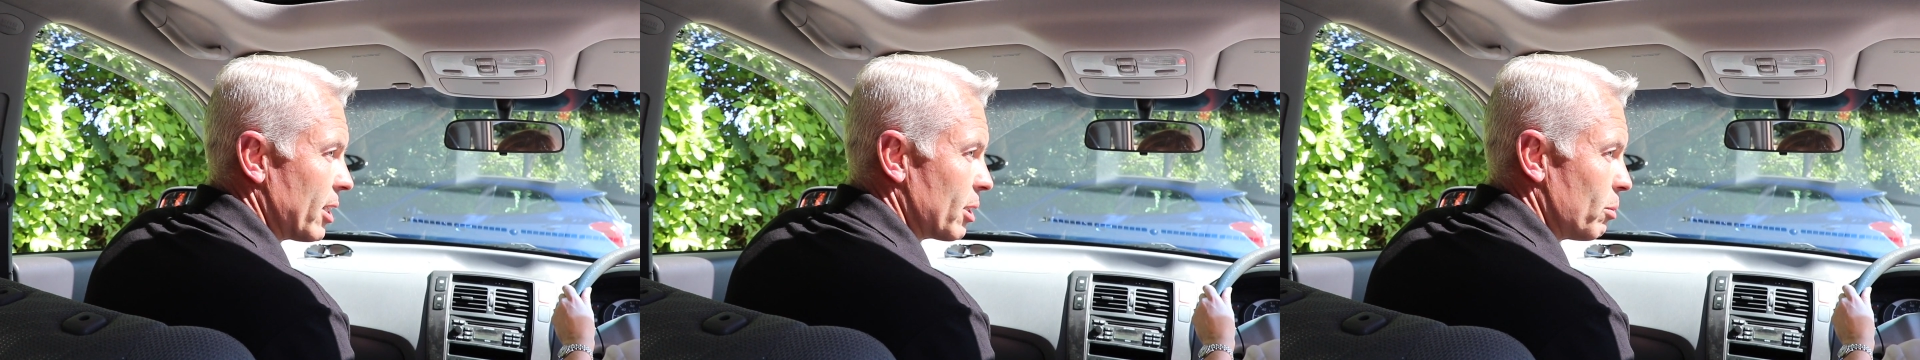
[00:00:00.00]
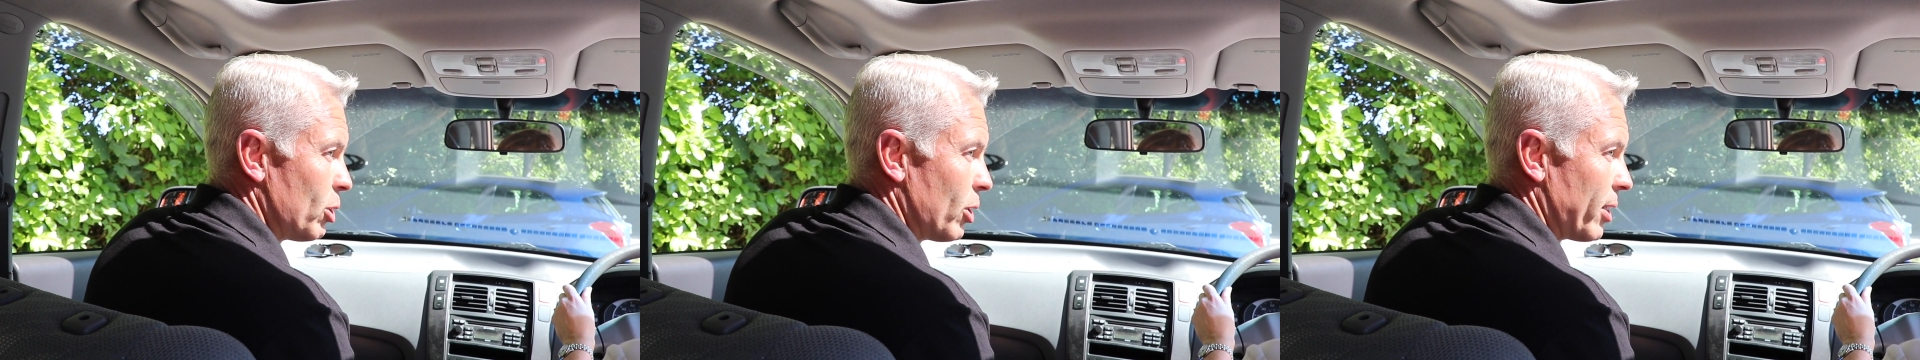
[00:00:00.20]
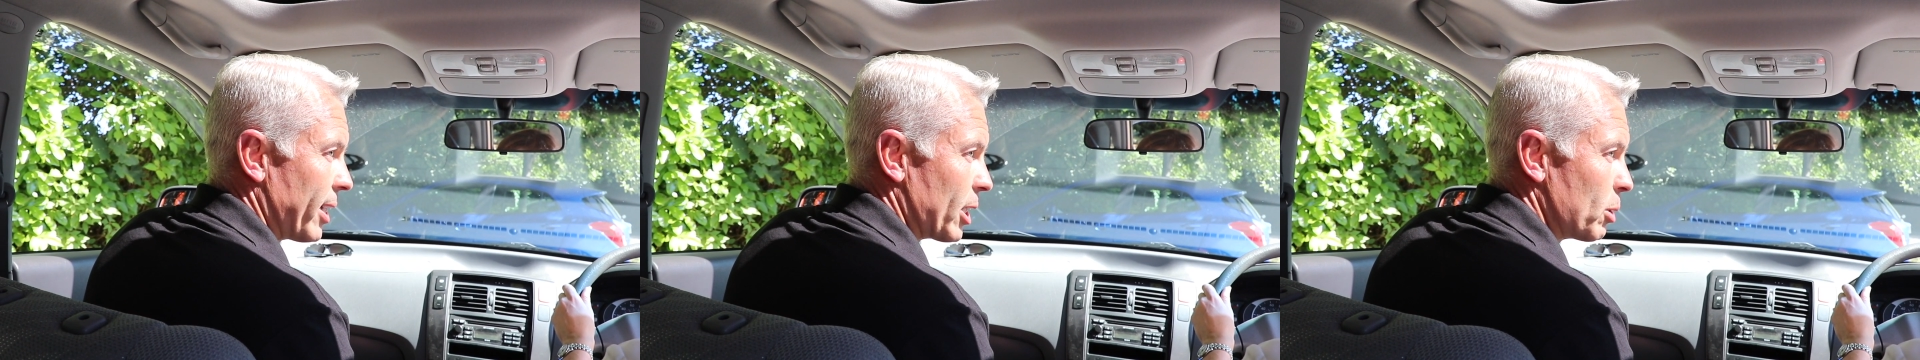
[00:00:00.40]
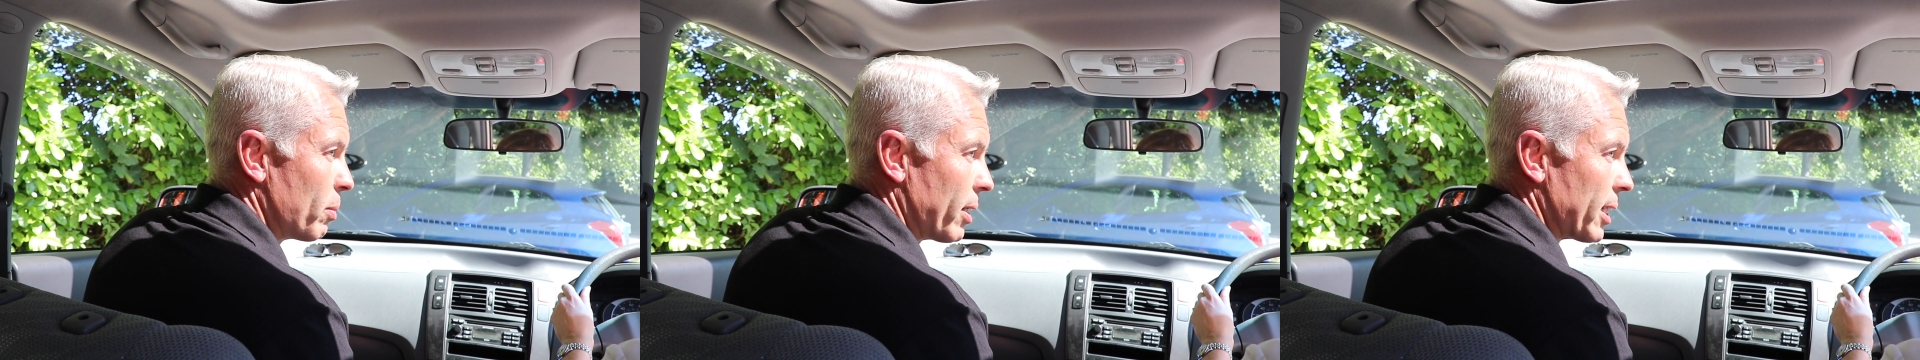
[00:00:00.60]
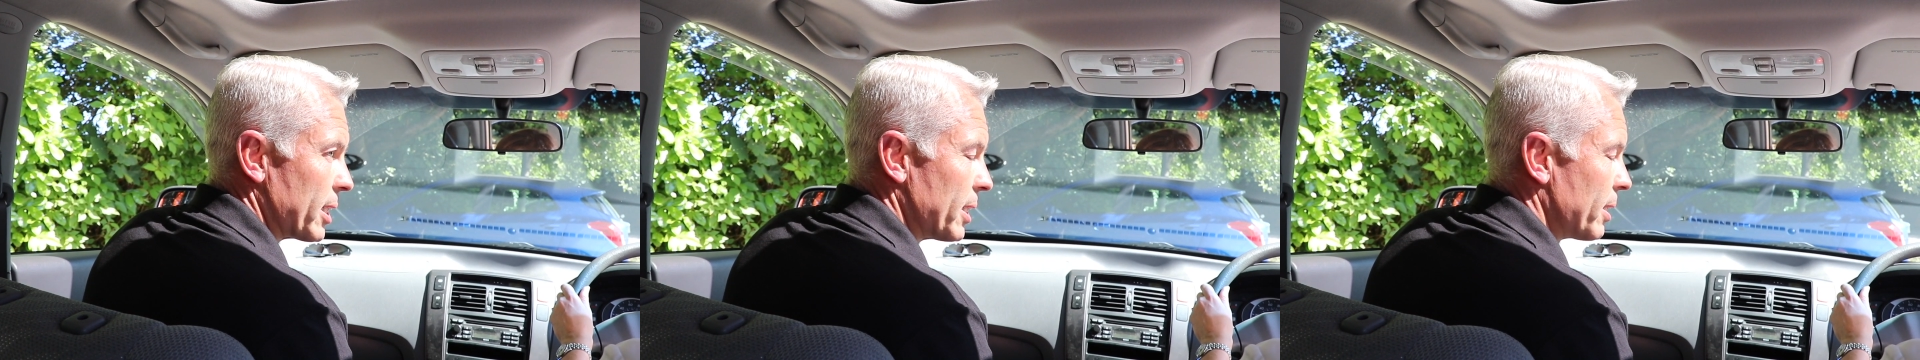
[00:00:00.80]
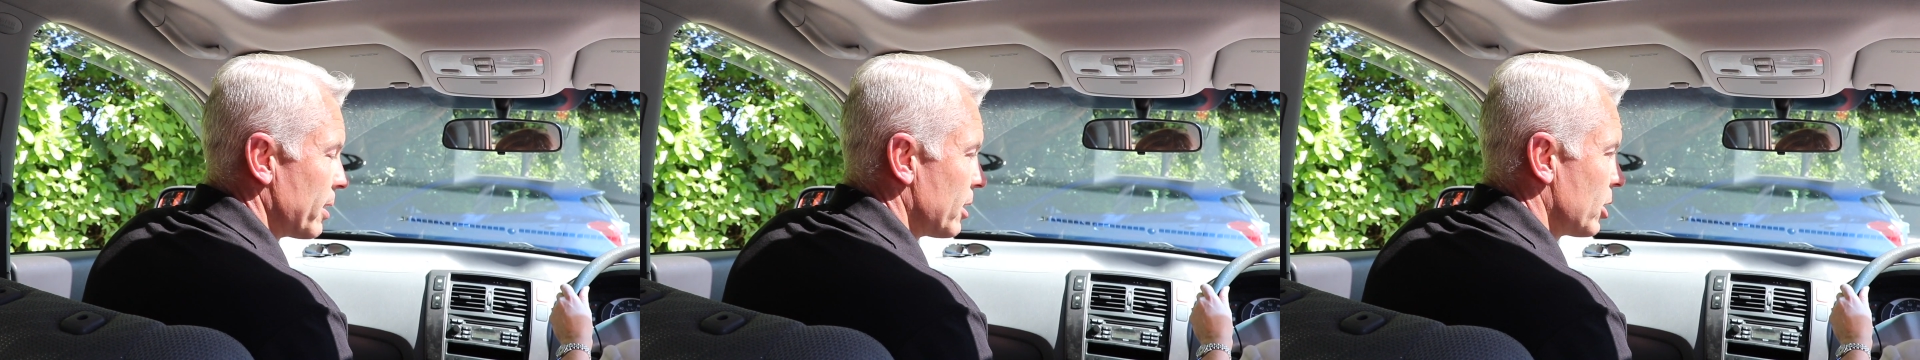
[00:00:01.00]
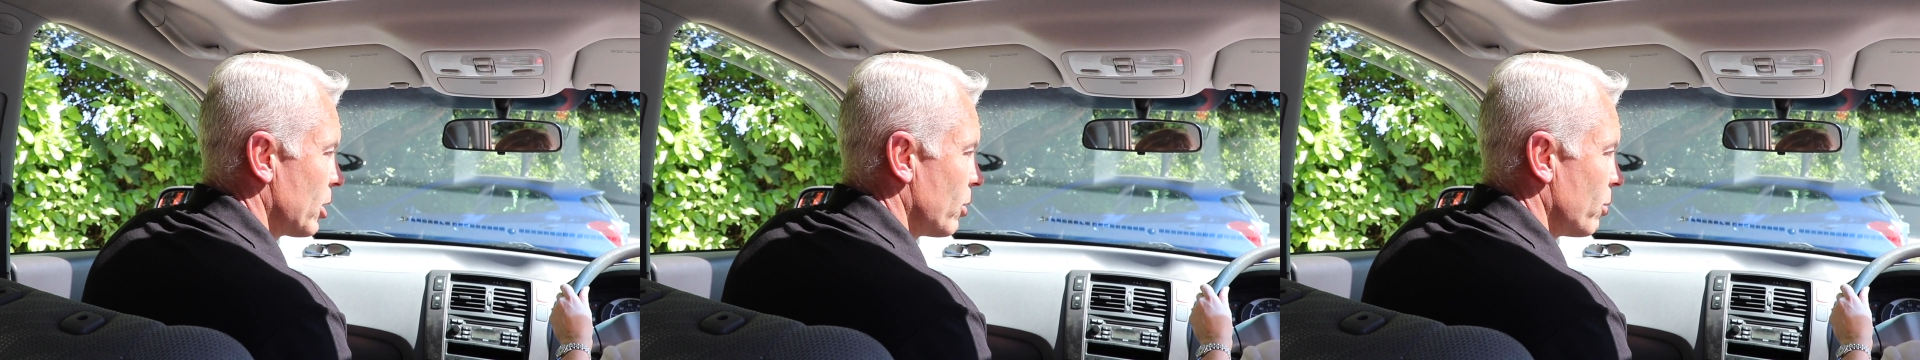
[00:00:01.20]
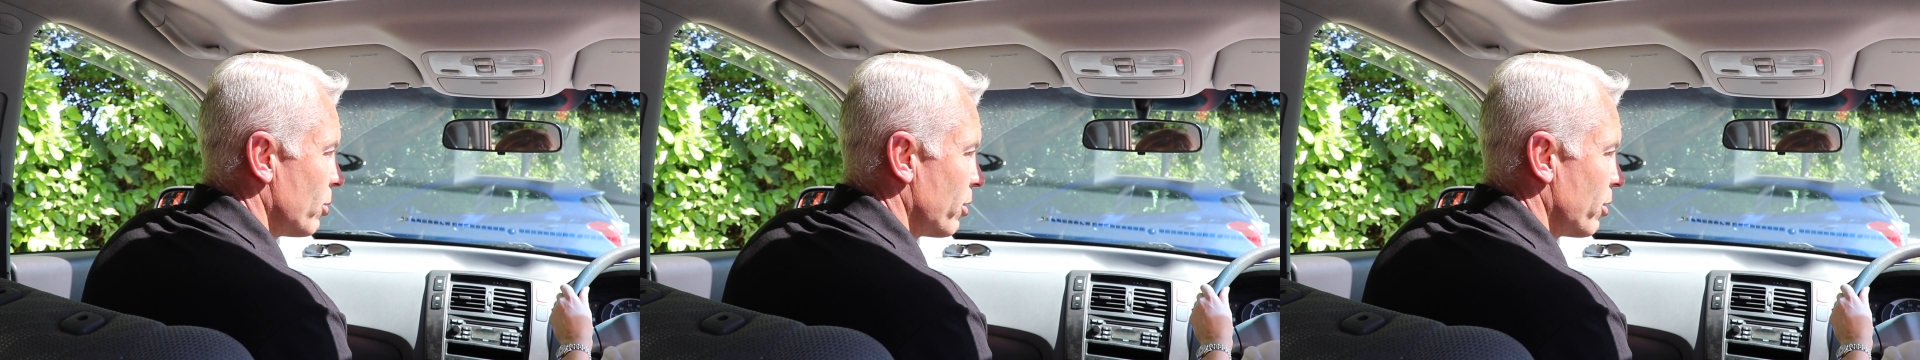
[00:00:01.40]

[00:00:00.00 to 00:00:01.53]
as I'm sure you'd expect. So